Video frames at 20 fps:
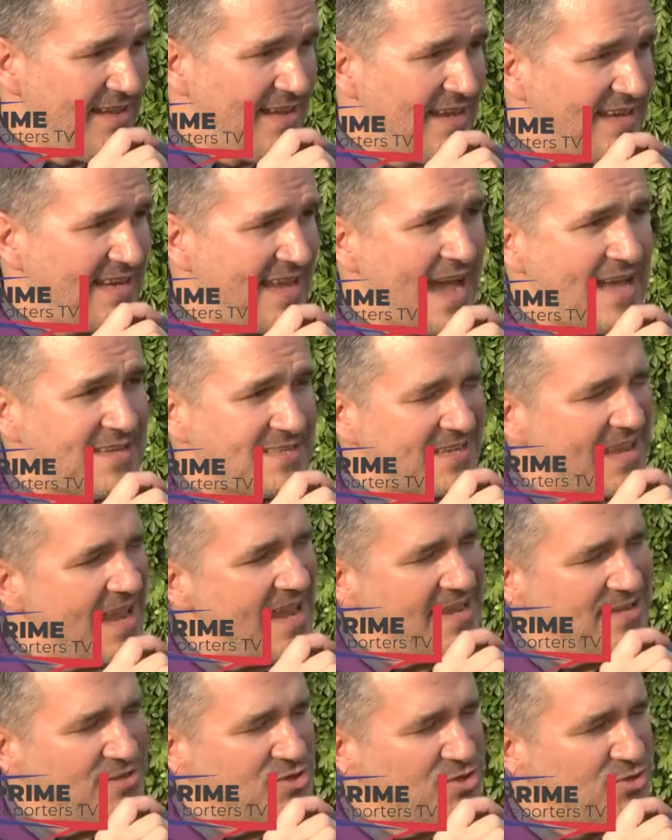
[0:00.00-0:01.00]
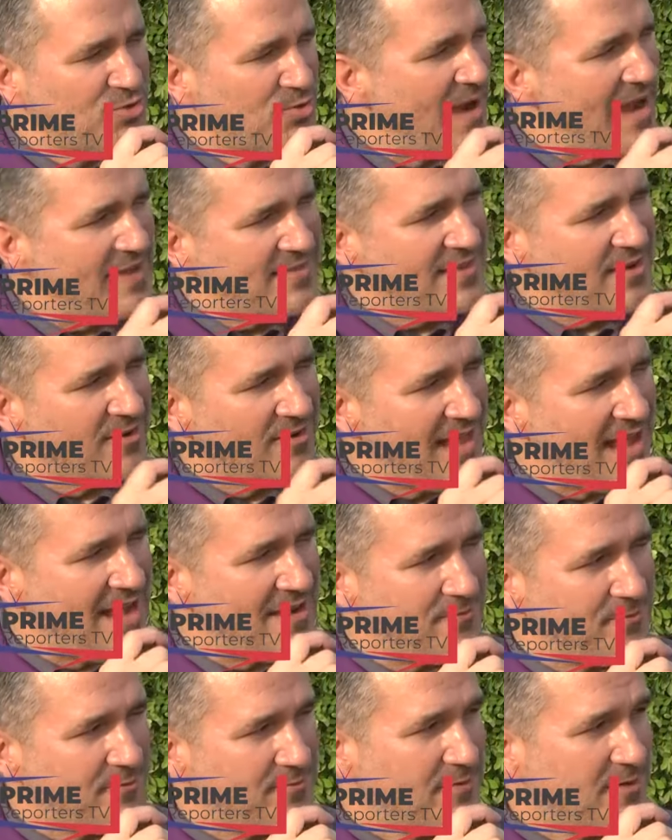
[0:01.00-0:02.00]
it cascades throughout their
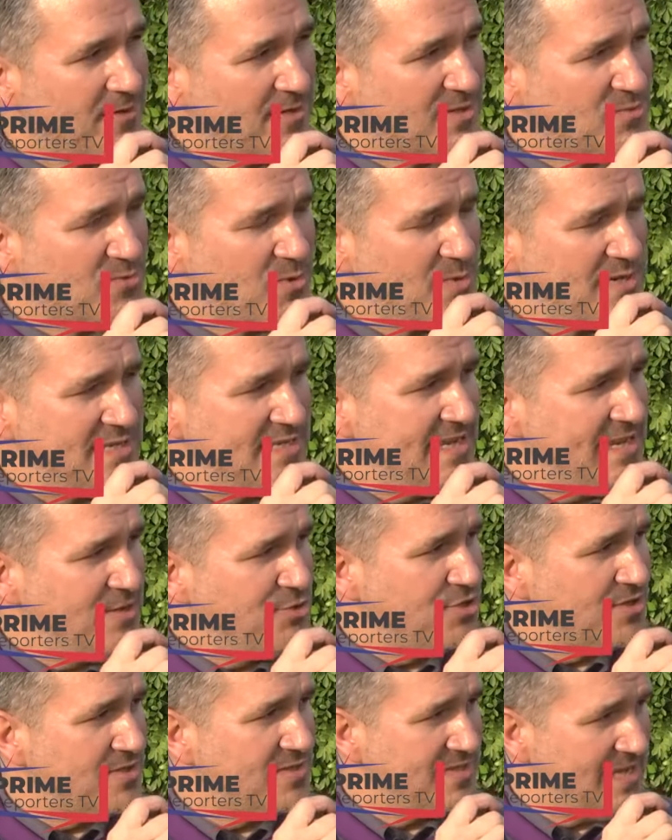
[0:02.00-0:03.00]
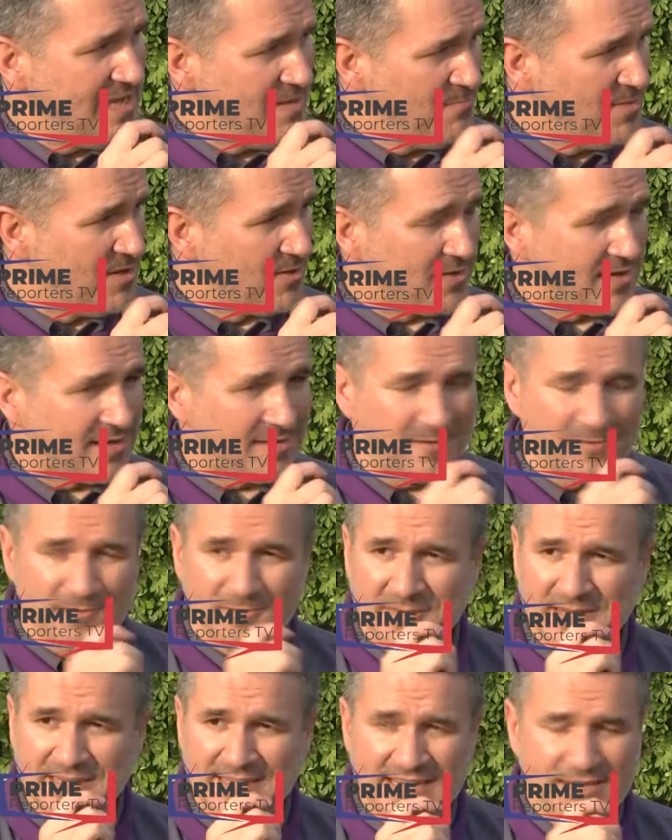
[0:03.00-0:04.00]
life. Because what we teach is team building.
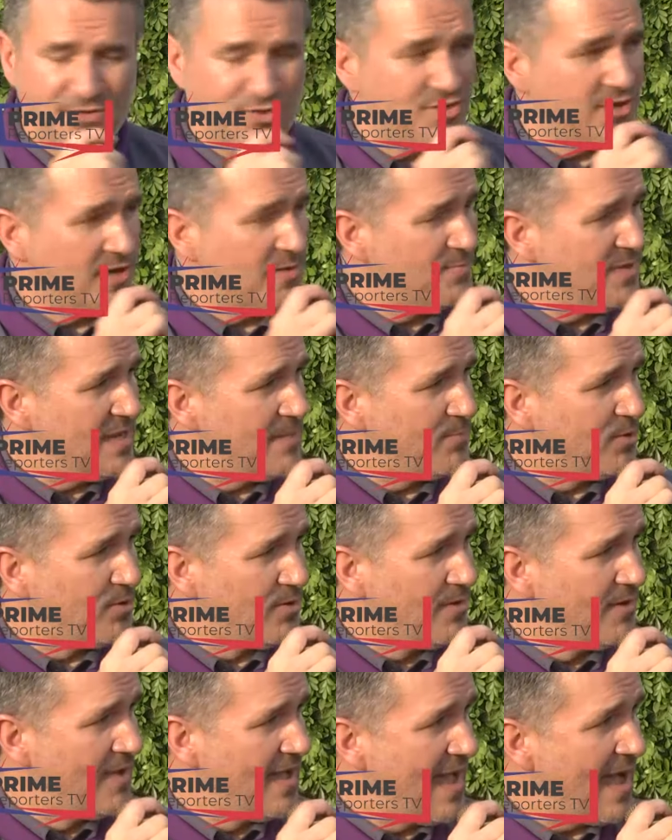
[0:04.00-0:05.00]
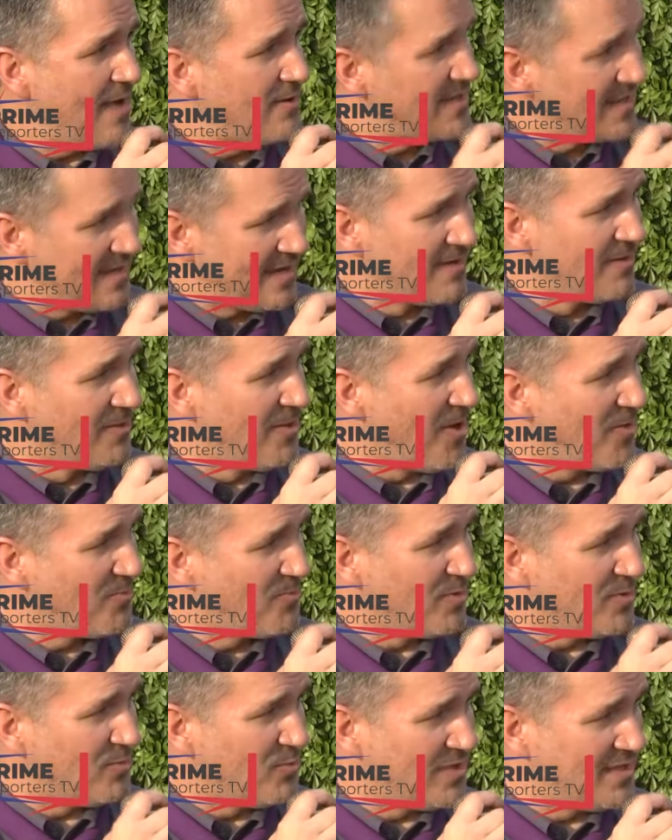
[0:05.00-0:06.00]
We teach young people how to get along
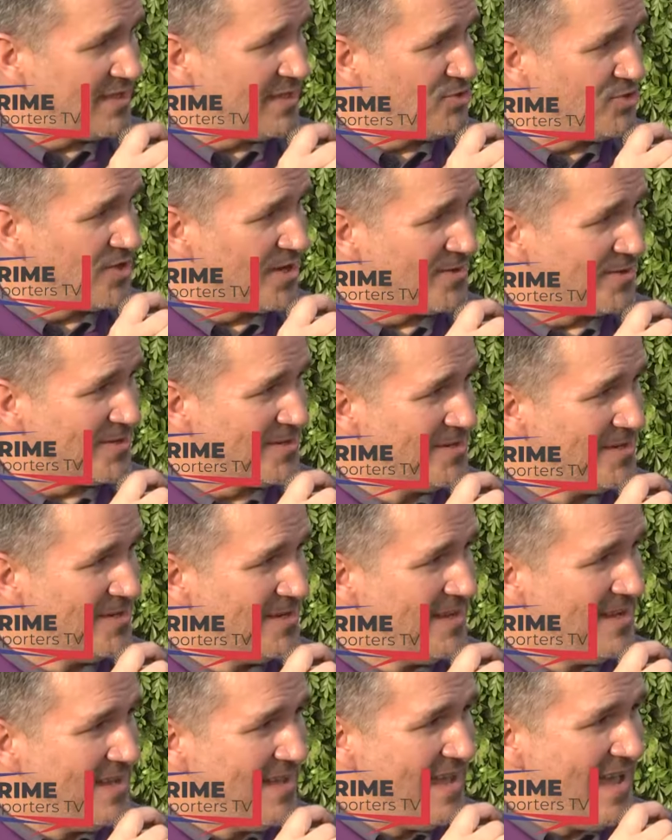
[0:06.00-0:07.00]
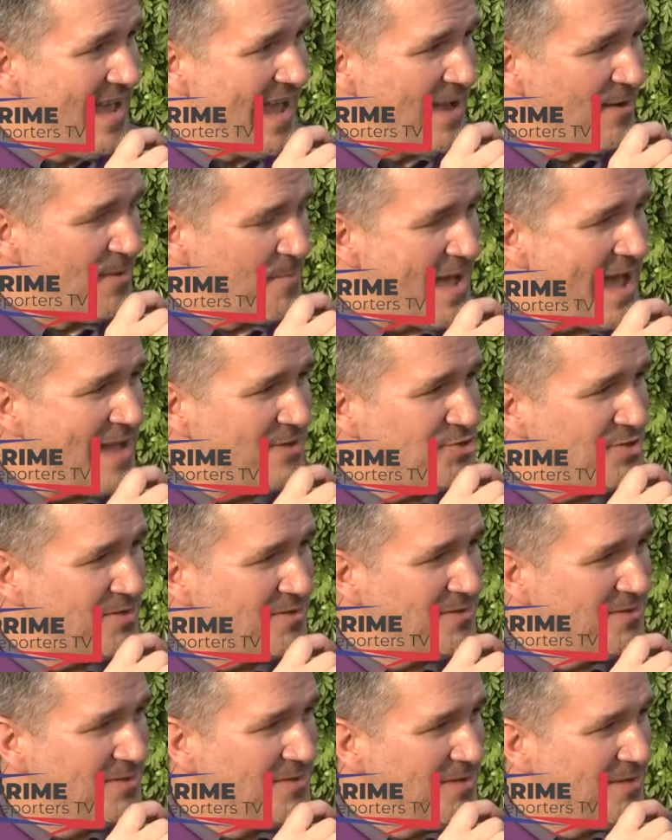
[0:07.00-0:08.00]
with each other. And
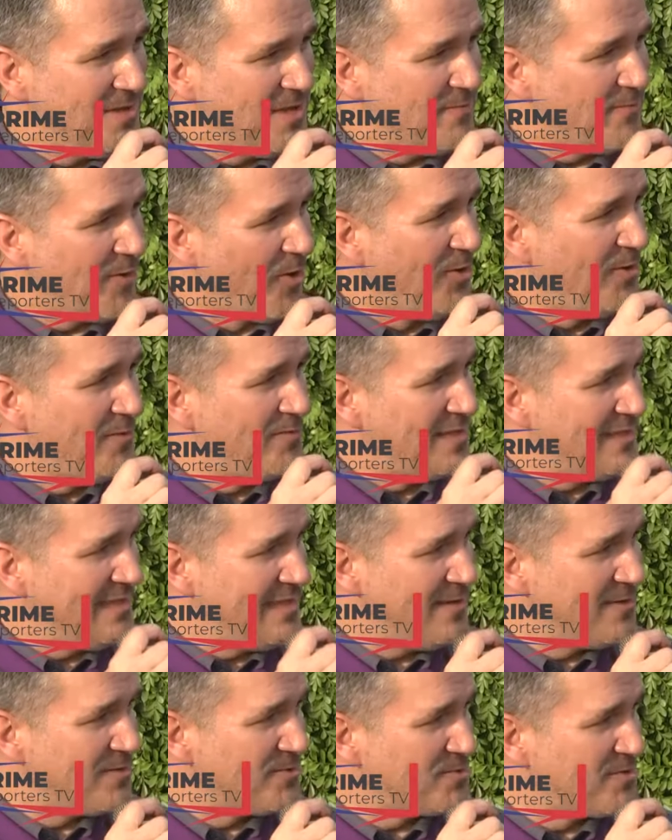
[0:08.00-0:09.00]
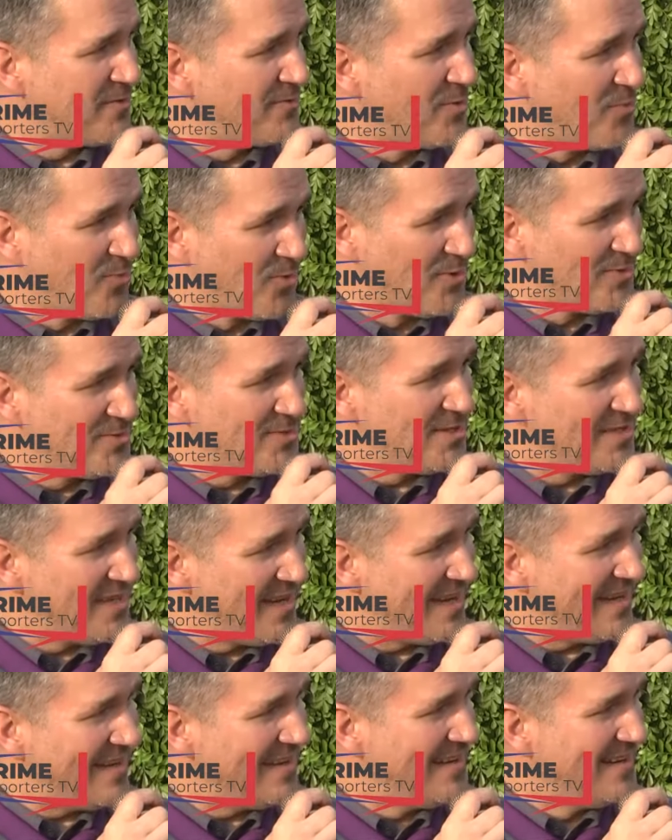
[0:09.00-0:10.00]
imagine if all of the leaders of the world
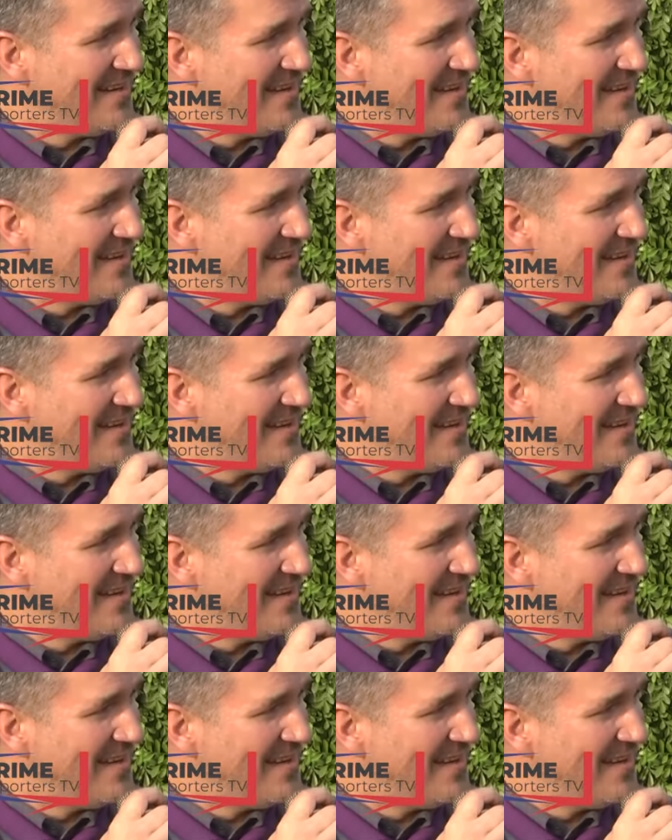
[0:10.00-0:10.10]
today